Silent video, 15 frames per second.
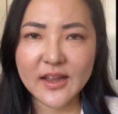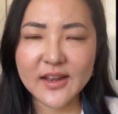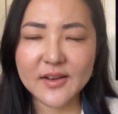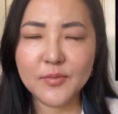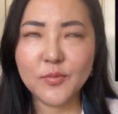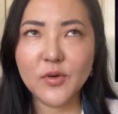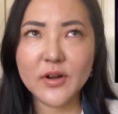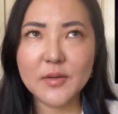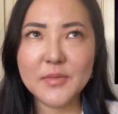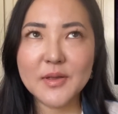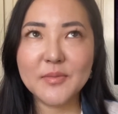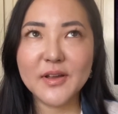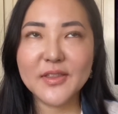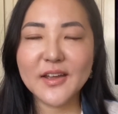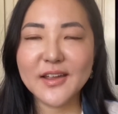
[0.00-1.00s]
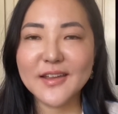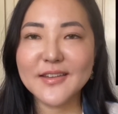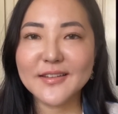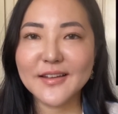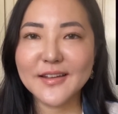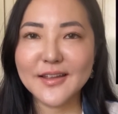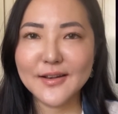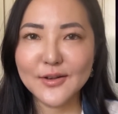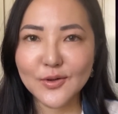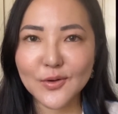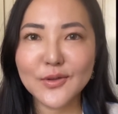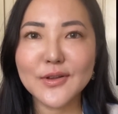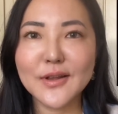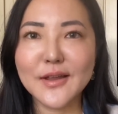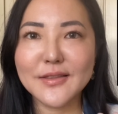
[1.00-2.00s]
And what I mean by that is like, it
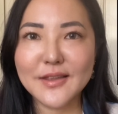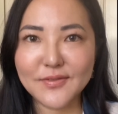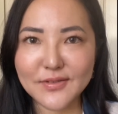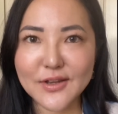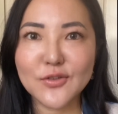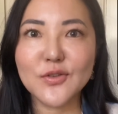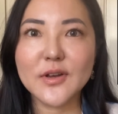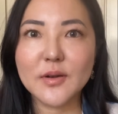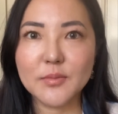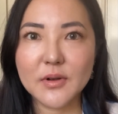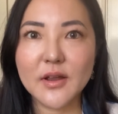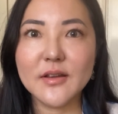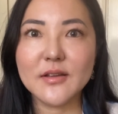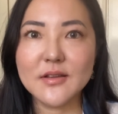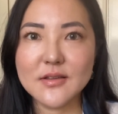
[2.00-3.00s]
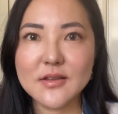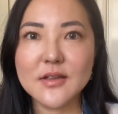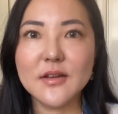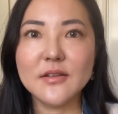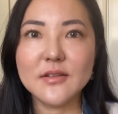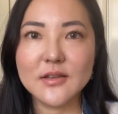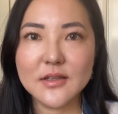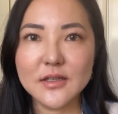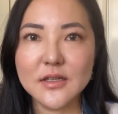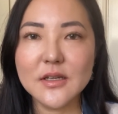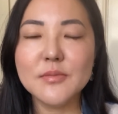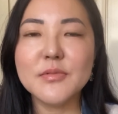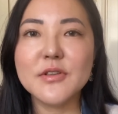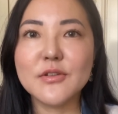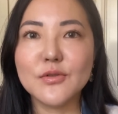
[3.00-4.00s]
looks like they've literally applied concealer to the
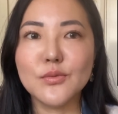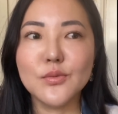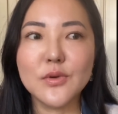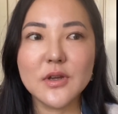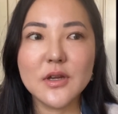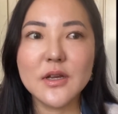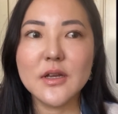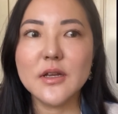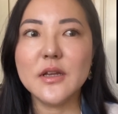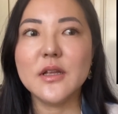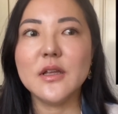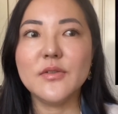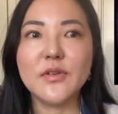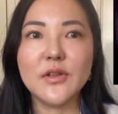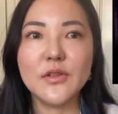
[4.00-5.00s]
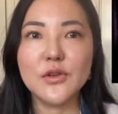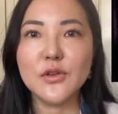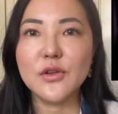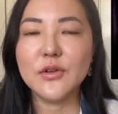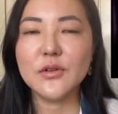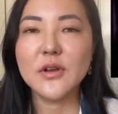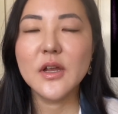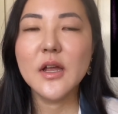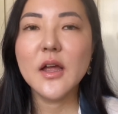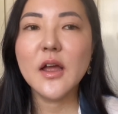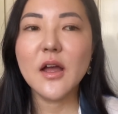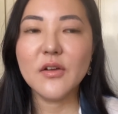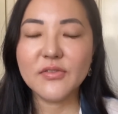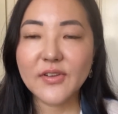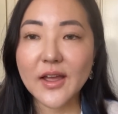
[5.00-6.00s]
lips to really give her the nude
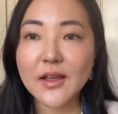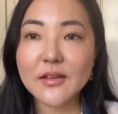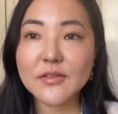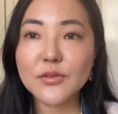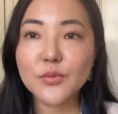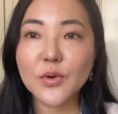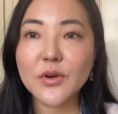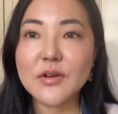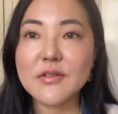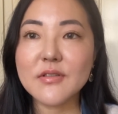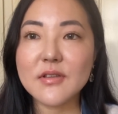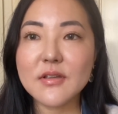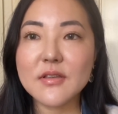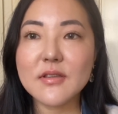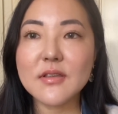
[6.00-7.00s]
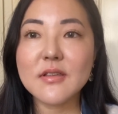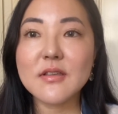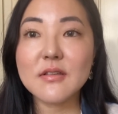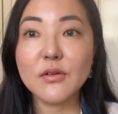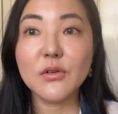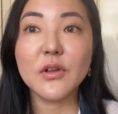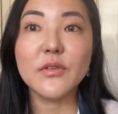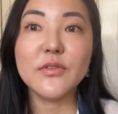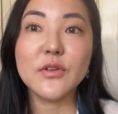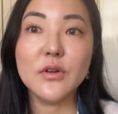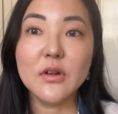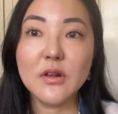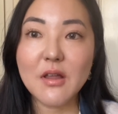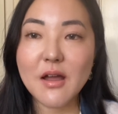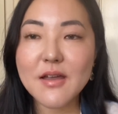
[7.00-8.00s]
effect. Whereas this still gives you
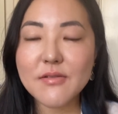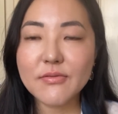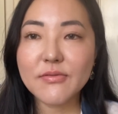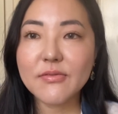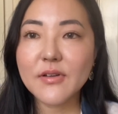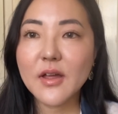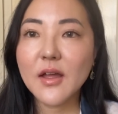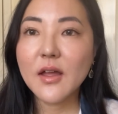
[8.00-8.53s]
life.